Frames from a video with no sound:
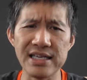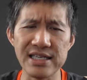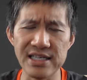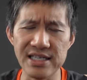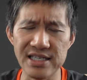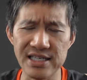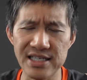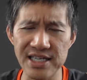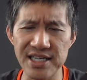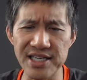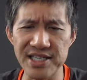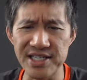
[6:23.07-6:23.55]

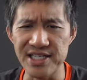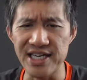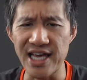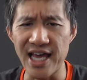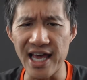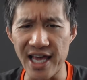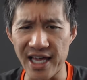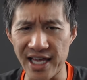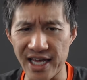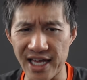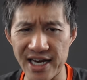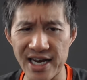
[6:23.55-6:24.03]

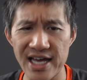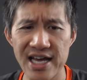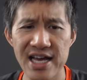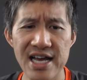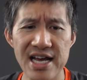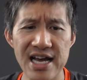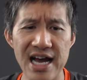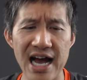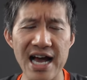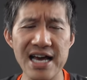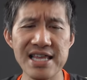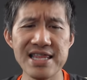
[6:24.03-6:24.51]
DCAing in.
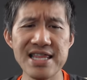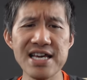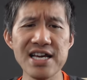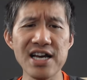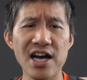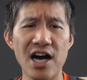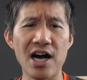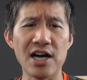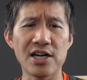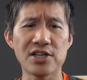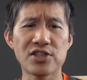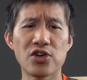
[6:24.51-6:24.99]
I think
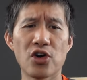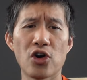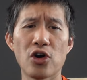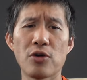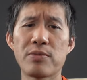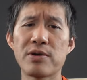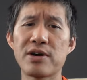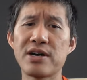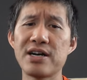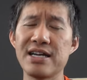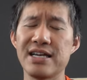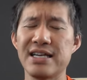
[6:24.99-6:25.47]

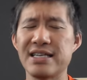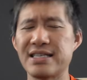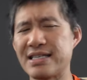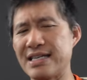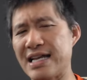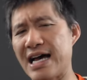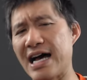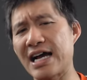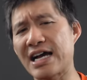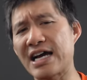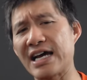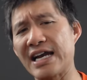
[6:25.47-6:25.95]
October is
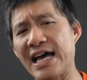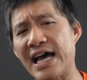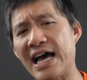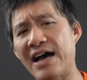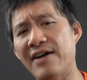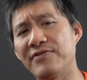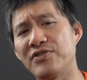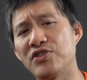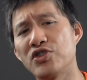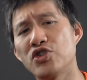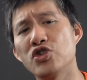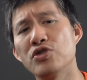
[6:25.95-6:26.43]
not going to
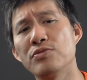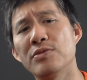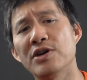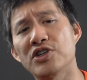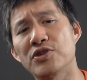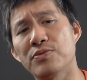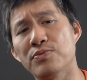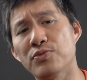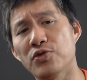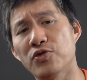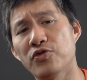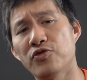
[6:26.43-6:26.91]
have too
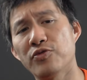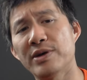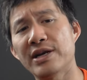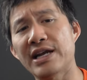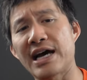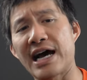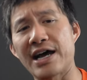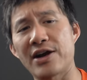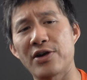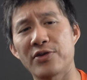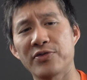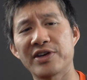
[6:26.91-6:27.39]
much movement.
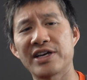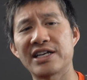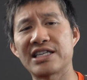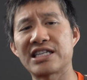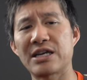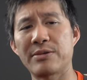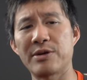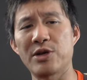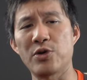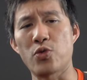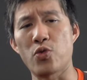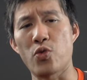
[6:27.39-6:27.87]
I don't think it's
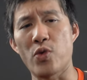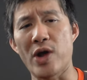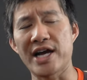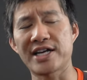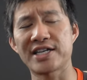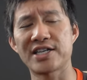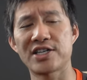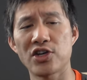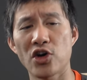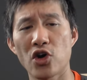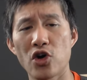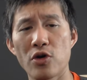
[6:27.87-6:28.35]
going to be
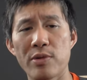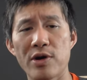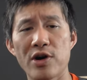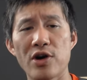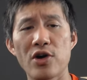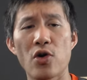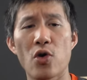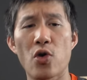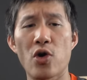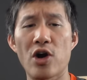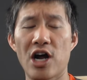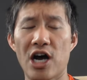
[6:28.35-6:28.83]

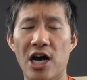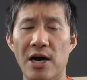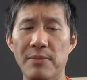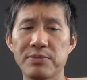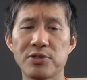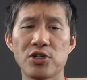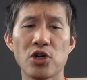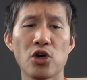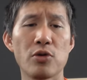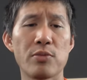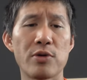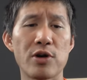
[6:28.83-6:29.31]
Rextober or
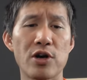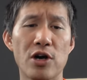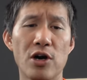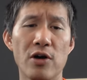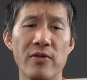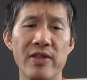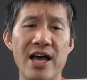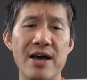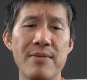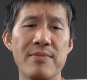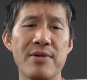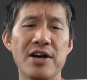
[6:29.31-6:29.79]
Uptober all
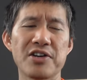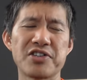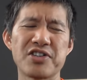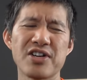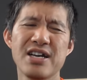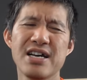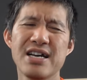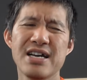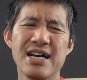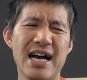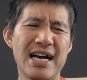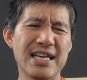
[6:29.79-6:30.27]
that much.
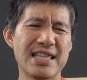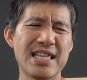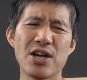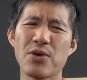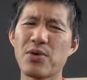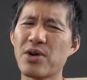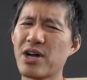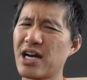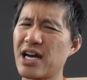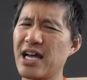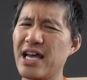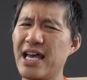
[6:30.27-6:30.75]
I think
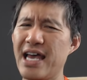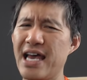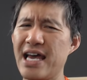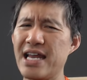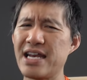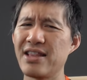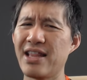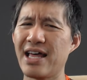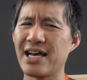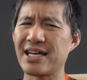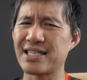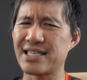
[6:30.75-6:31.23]
we're going to
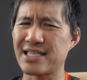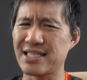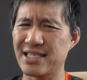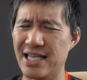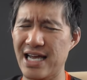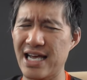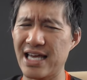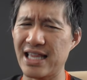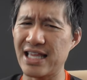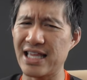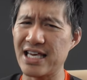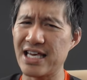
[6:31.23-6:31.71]
end like
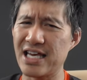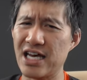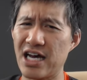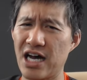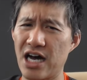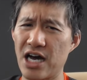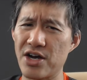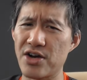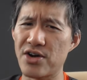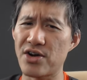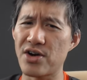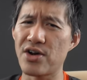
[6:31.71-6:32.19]
slightly
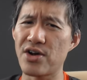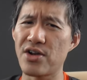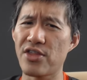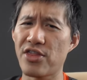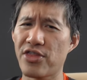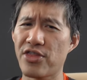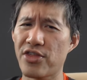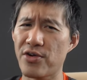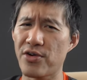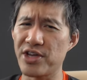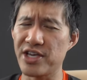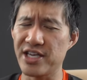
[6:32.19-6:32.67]
under
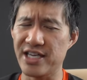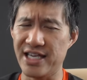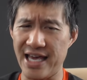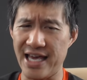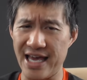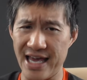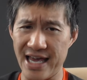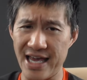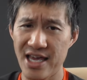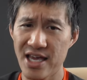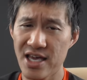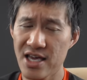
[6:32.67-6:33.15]

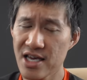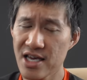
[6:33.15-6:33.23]
30K